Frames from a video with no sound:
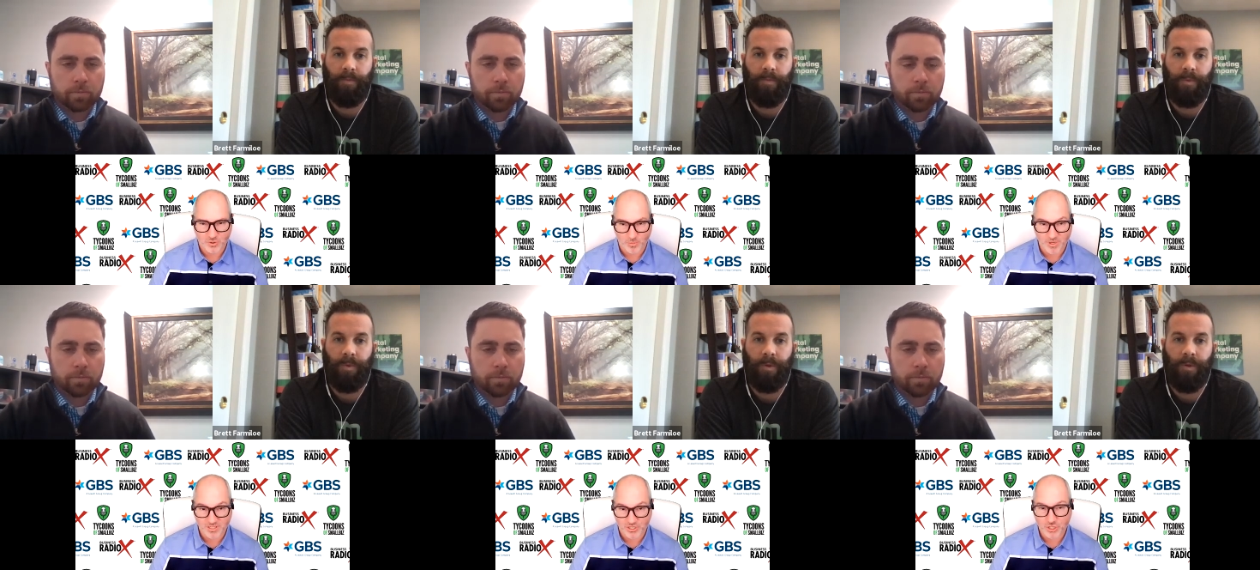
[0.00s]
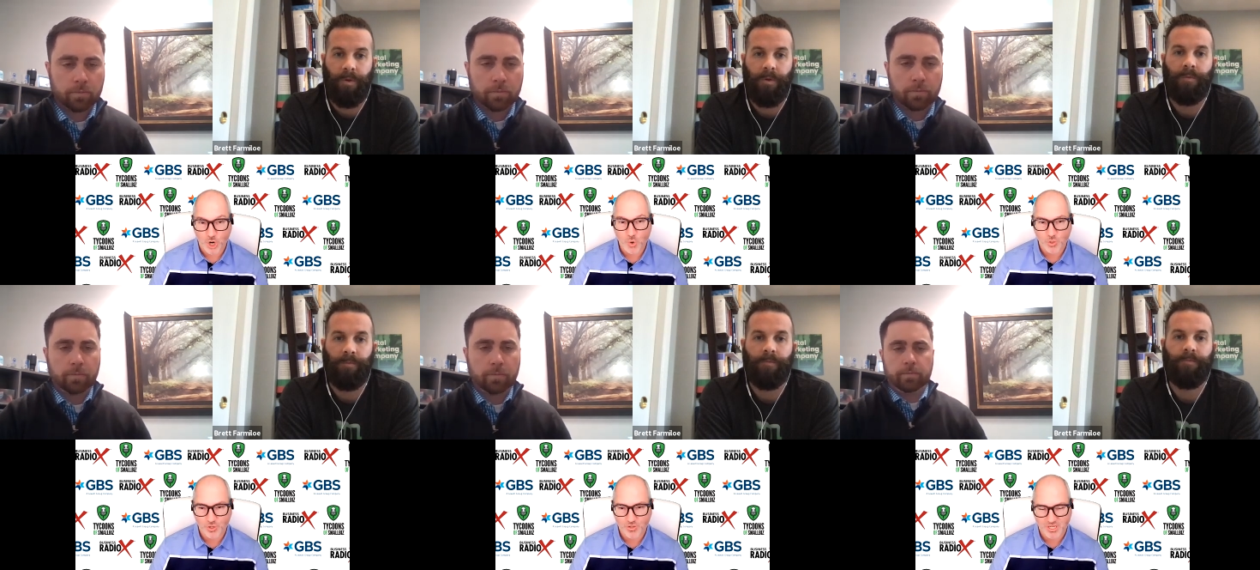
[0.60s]
Speaker 1: or business
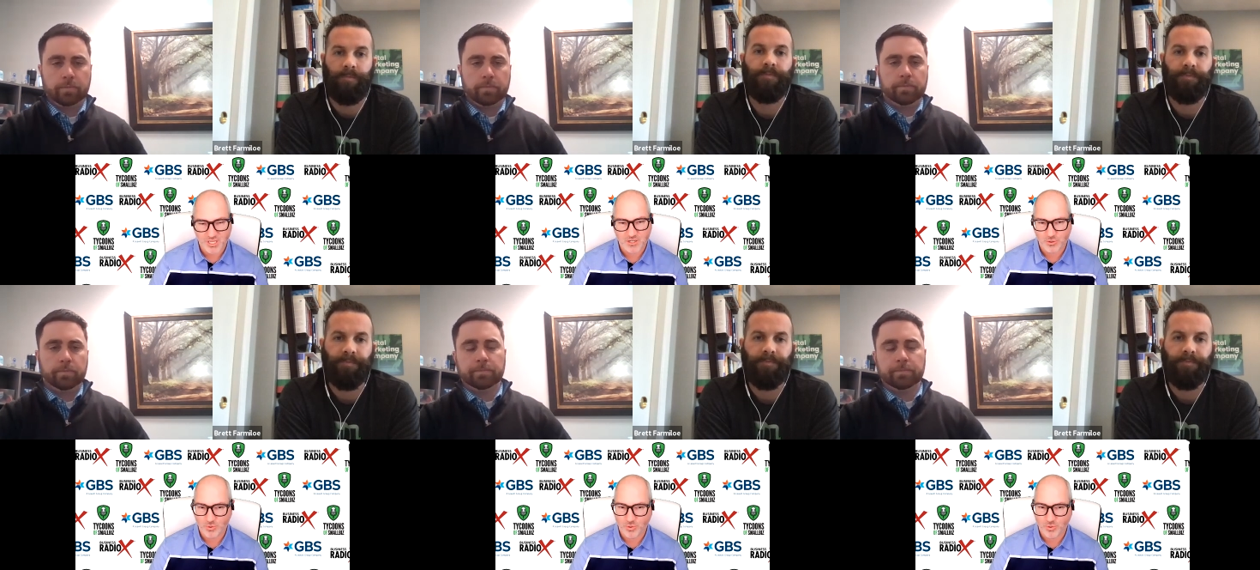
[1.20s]
owners into